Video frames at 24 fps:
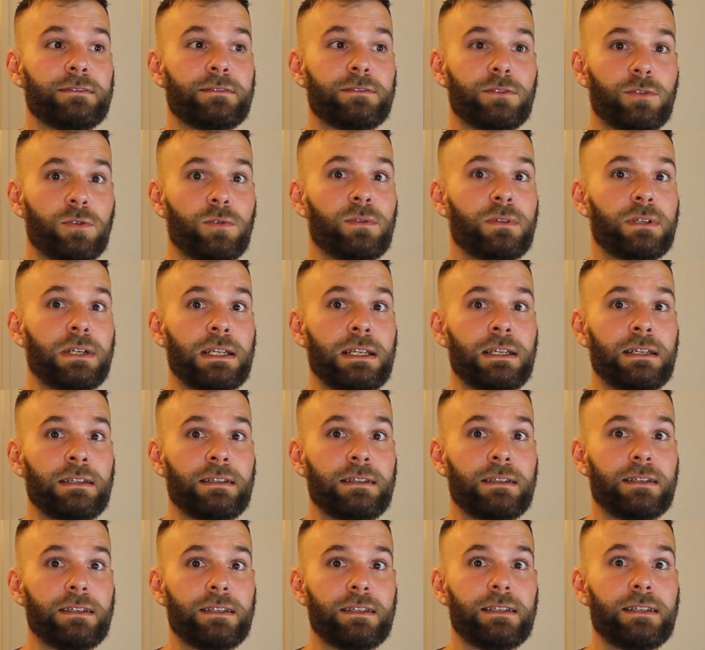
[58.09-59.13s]
coin
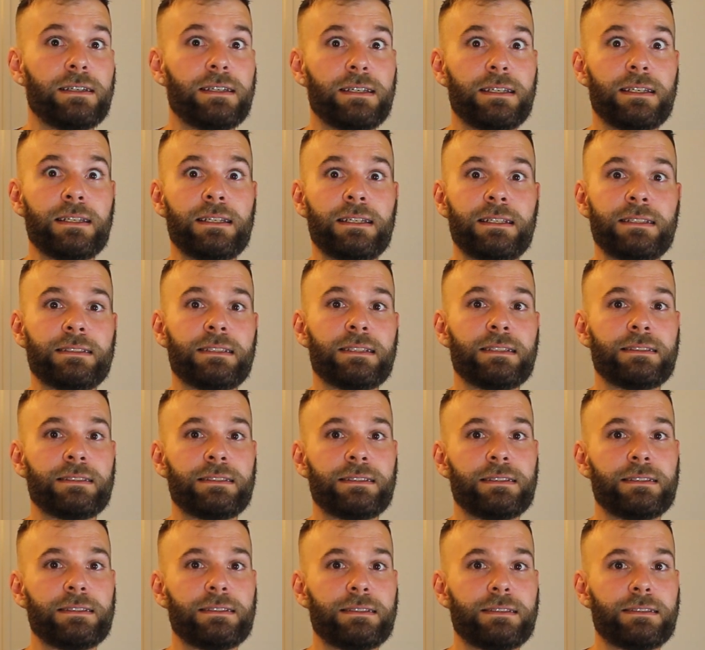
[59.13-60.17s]
in
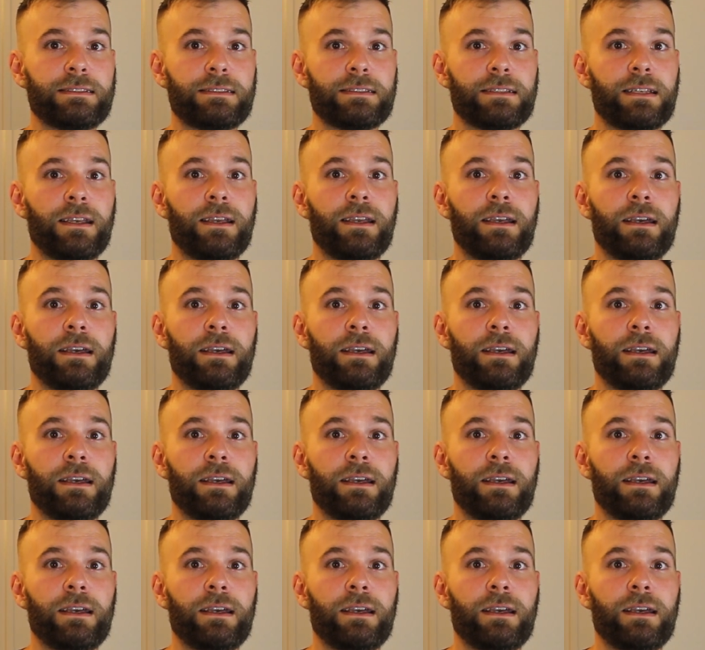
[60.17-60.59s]
existence,